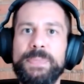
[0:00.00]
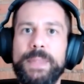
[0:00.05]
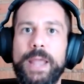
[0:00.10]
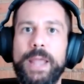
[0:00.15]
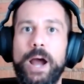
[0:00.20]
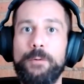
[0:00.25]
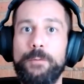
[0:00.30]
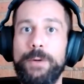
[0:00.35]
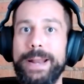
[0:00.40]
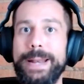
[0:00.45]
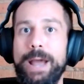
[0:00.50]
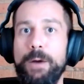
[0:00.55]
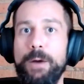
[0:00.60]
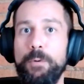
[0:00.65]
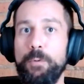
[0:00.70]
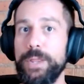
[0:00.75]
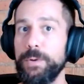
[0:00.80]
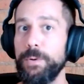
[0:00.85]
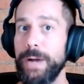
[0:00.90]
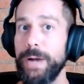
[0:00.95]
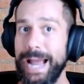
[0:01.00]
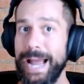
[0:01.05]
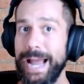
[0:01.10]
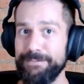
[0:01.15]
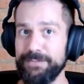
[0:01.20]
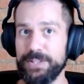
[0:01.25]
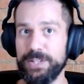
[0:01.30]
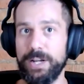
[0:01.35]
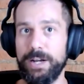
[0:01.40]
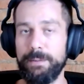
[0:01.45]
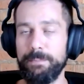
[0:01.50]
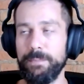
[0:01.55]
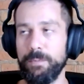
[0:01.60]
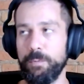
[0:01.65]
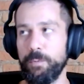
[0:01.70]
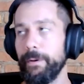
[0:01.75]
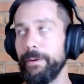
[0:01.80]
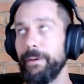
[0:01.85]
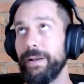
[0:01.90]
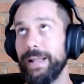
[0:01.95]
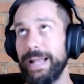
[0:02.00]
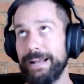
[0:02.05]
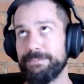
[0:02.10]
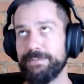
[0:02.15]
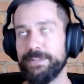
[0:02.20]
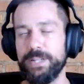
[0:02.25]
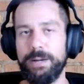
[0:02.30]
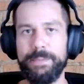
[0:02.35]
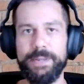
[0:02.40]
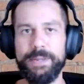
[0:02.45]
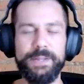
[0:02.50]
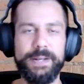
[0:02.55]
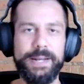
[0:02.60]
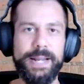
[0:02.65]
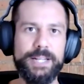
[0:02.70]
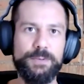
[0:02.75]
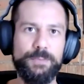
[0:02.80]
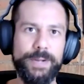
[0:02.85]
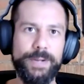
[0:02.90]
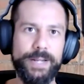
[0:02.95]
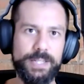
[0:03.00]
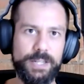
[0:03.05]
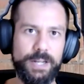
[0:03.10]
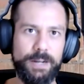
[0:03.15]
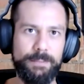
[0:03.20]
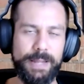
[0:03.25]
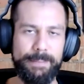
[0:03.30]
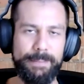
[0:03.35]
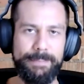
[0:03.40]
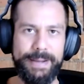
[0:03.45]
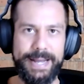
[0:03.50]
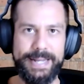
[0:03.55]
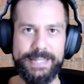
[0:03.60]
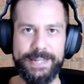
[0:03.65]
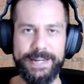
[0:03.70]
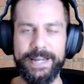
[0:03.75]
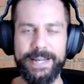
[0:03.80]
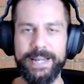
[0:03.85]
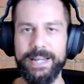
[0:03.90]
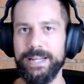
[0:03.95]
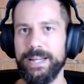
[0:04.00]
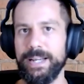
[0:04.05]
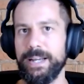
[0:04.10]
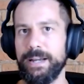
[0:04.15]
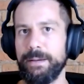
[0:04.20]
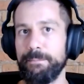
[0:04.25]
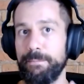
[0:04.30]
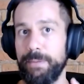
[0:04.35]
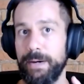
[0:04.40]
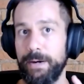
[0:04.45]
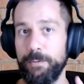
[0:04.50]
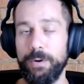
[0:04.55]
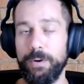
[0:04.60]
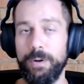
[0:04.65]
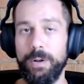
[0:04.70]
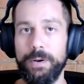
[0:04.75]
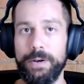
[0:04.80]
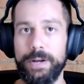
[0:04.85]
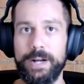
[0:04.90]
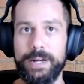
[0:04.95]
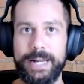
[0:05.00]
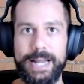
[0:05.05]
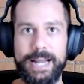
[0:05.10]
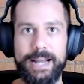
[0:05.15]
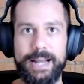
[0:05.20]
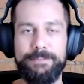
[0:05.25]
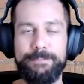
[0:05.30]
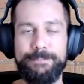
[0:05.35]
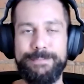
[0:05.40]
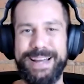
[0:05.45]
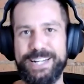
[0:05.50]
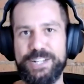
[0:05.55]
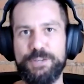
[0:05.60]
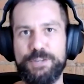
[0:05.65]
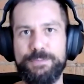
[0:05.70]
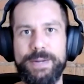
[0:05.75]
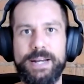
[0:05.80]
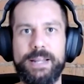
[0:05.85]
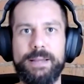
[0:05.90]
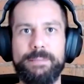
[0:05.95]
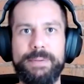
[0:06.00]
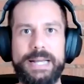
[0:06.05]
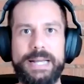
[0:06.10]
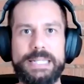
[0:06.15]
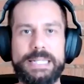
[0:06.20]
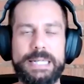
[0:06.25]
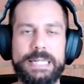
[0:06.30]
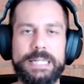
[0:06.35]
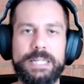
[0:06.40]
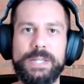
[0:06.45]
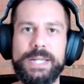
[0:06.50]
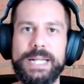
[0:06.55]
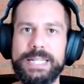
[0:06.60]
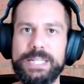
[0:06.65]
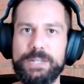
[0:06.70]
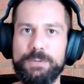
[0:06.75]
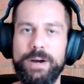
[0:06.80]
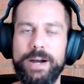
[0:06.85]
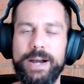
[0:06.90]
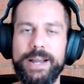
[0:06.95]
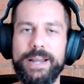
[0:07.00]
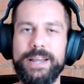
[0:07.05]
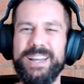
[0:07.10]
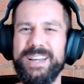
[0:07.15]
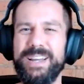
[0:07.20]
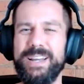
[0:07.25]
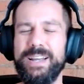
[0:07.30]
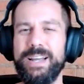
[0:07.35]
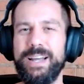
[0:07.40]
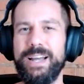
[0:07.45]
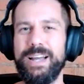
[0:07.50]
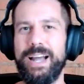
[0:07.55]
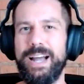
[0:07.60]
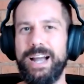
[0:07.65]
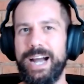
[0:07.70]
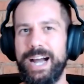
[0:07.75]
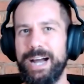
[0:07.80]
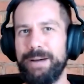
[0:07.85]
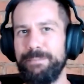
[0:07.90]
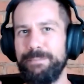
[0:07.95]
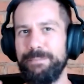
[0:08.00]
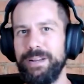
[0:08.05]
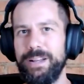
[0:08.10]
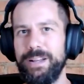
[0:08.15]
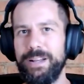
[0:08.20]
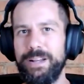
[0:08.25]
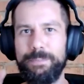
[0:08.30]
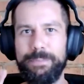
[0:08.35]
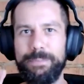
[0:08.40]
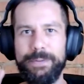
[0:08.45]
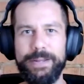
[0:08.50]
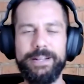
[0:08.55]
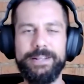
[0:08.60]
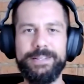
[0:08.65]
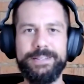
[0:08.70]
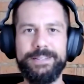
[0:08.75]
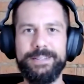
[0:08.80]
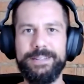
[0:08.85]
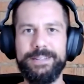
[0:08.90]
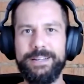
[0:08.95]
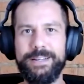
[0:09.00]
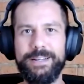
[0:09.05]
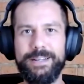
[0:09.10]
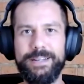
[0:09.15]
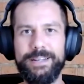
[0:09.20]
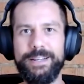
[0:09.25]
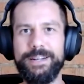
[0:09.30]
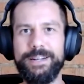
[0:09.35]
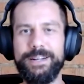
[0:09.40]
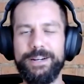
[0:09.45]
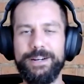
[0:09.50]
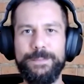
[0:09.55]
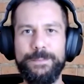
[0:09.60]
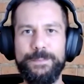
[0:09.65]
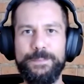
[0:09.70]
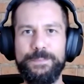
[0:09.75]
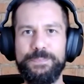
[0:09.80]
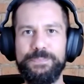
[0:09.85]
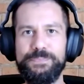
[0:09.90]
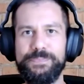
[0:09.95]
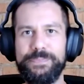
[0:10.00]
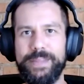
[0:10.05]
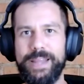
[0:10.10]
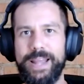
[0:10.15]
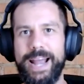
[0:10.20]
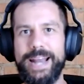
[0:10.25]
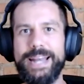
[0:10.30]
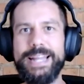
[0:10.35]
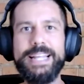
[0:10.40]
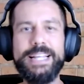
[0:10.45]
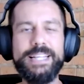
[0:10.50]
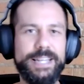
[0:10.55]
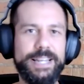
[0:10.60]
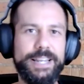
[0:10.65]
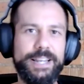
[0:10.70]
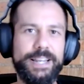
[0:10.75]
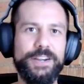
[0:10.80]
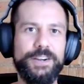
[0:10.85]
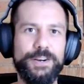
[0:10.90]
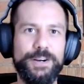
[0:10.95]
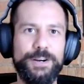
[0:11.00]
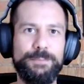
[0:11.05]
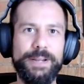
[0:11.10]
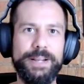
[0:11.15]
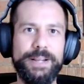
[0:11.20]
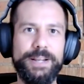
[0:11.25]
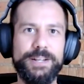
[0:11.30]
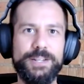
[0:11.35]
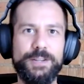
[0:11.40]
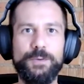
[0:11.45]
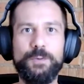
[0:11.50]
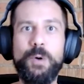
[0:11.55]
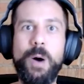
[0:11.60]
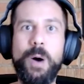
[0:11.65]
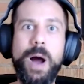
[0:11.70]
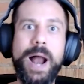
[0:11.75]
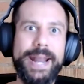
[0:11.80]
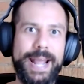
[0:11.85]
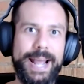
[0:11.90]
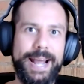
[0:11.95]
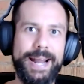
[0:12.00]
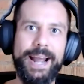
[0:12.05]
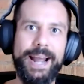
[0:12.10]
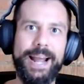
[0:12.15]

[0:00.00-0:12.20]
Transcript: right now we will have some in the next week, some capacity, but we'll not have management capacity. So that's why I'm a little bit, uneasy here, because on the one hand,